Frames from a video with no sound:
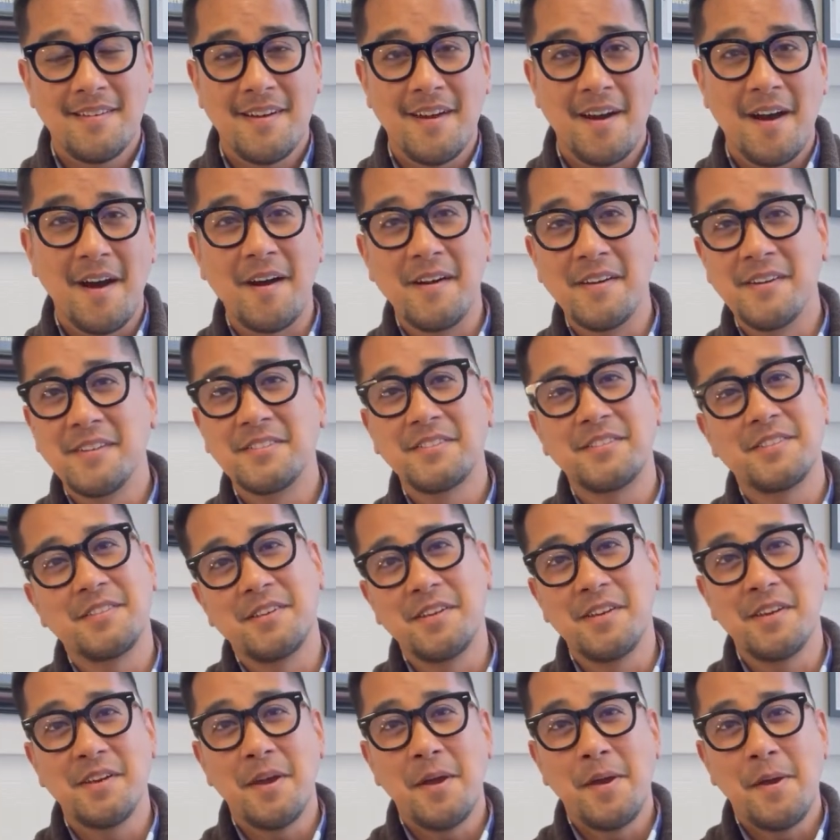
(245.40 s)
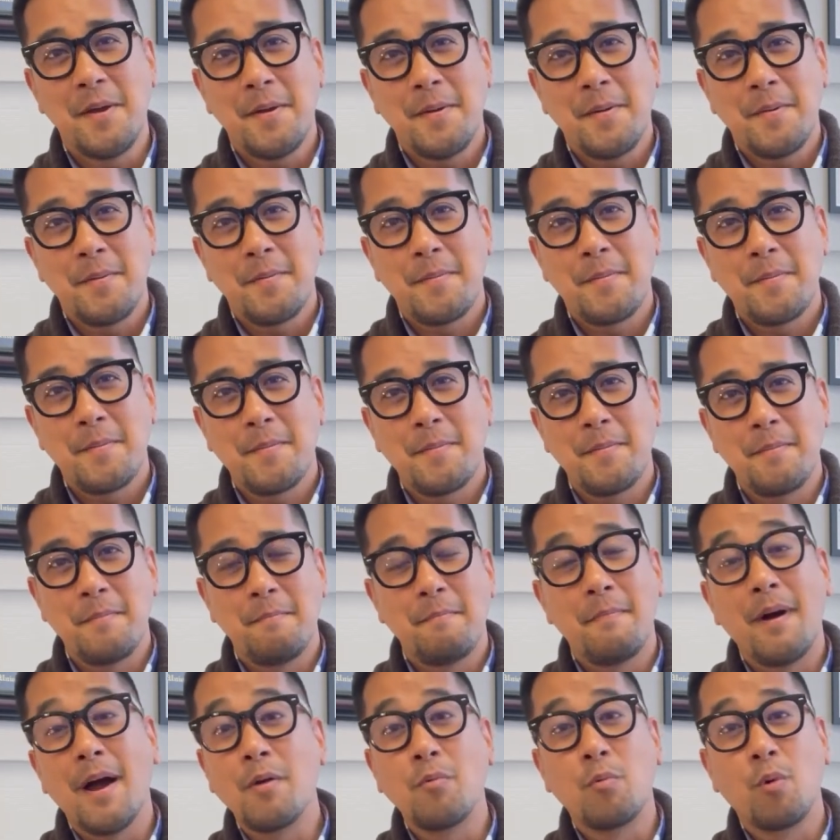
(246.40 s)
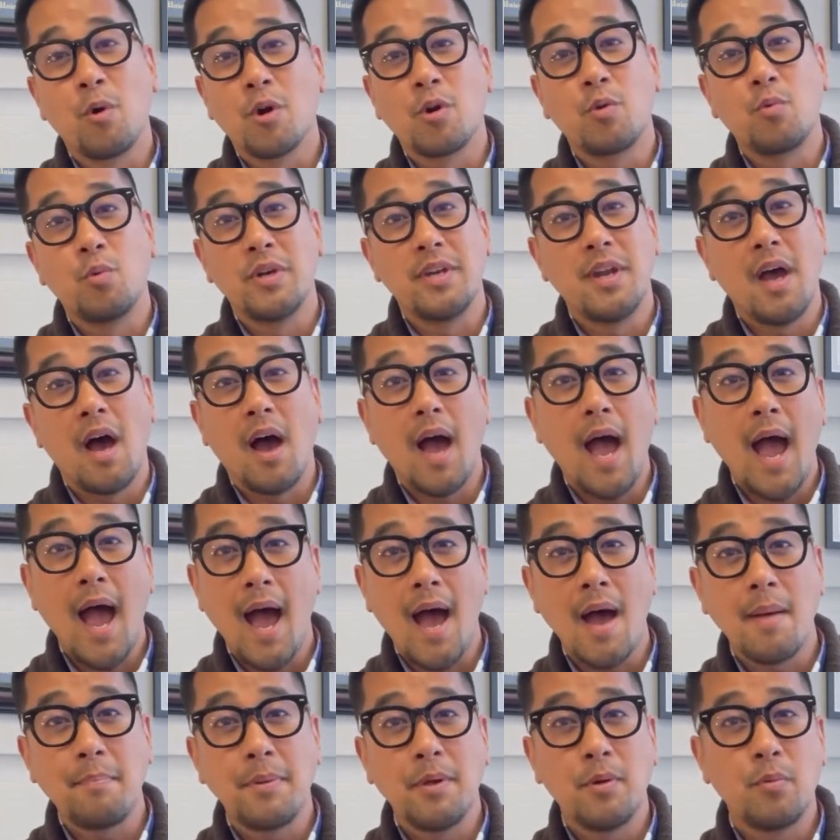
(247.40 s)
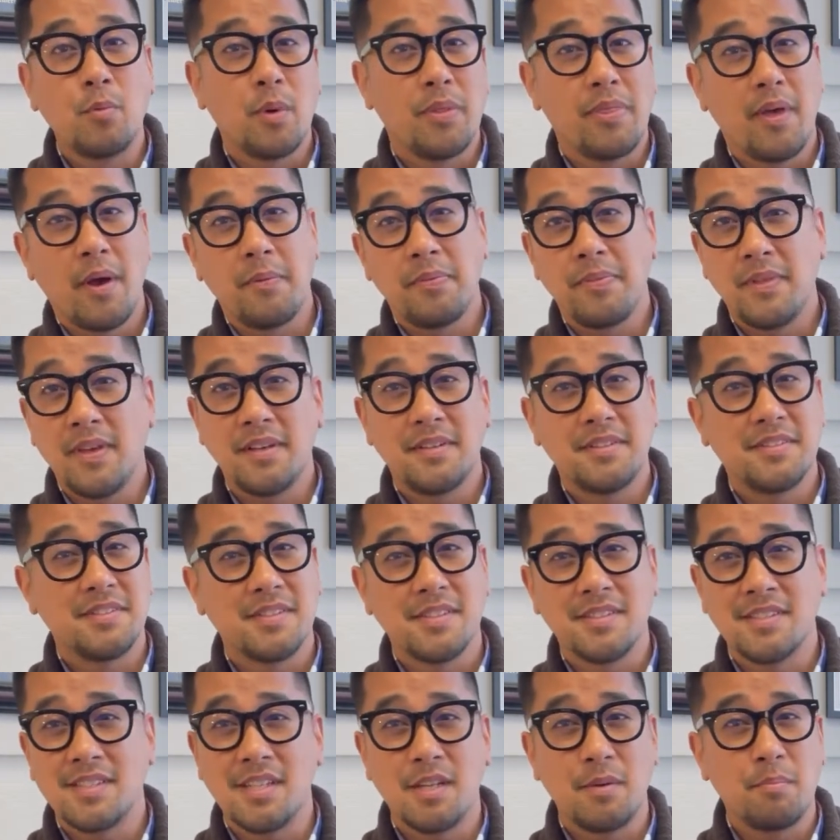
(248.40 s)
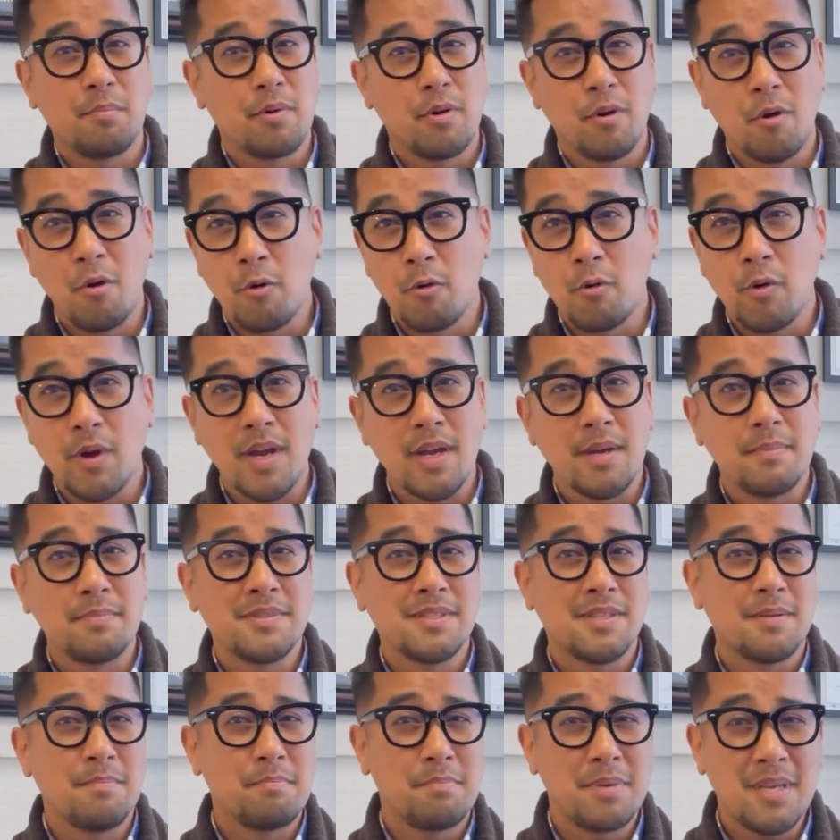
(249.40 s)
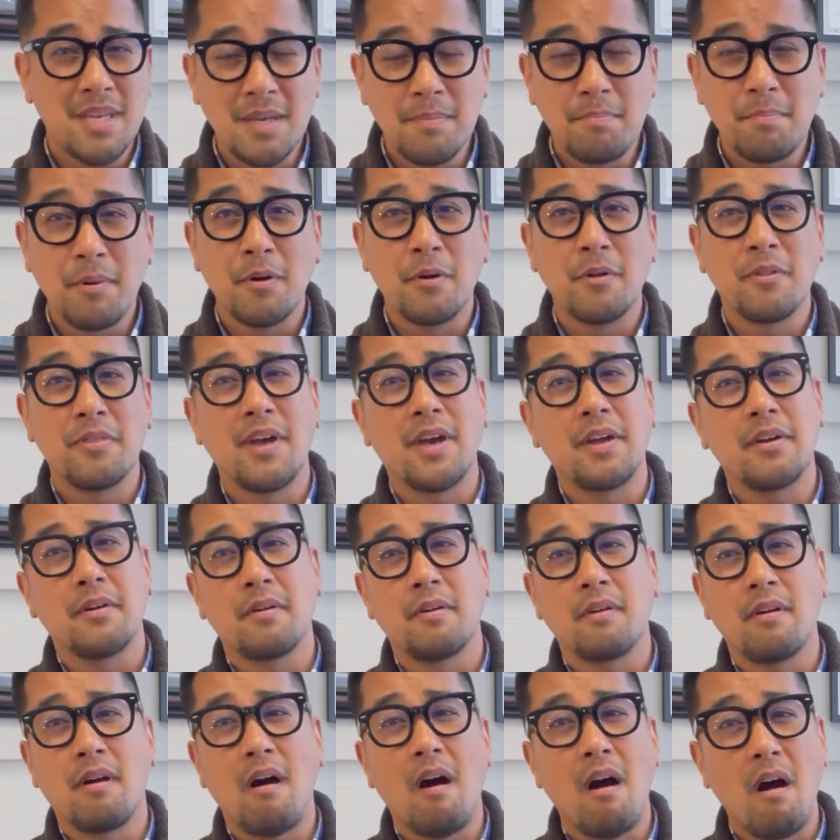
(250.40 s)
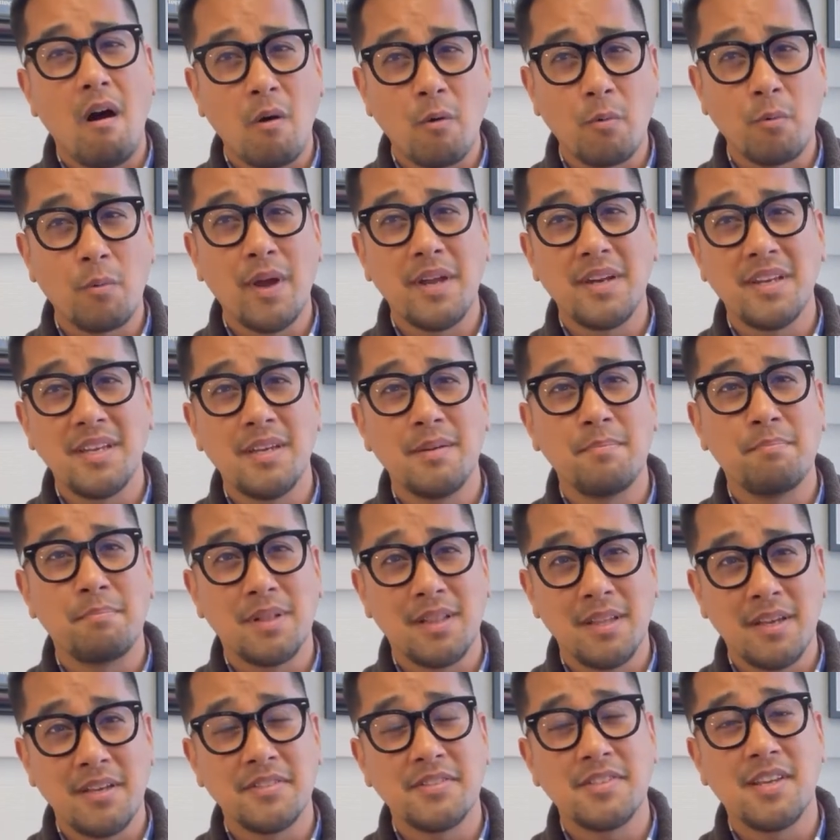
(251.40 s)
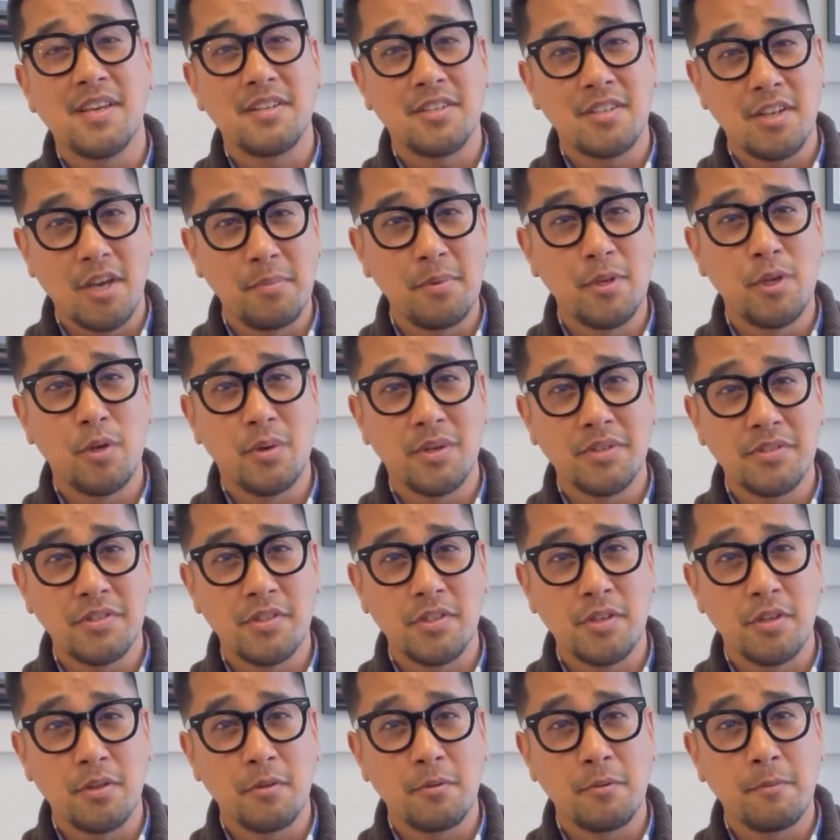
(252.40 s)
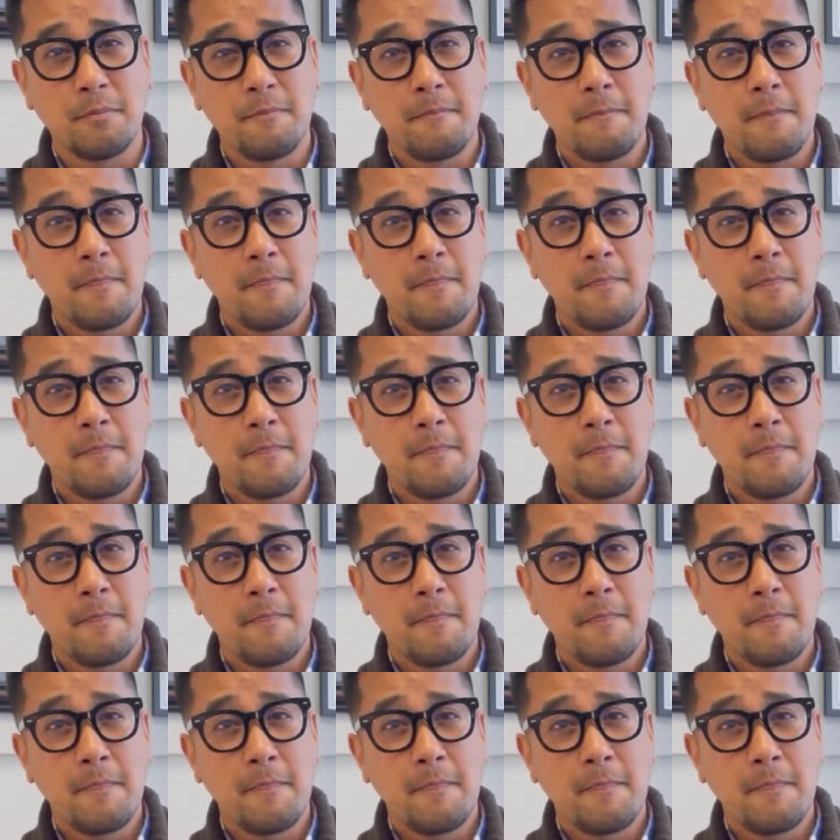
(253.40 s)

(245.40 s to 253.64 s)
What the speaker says: Honestly, my work would not happen without the existing programs and people that are already in place at WSU,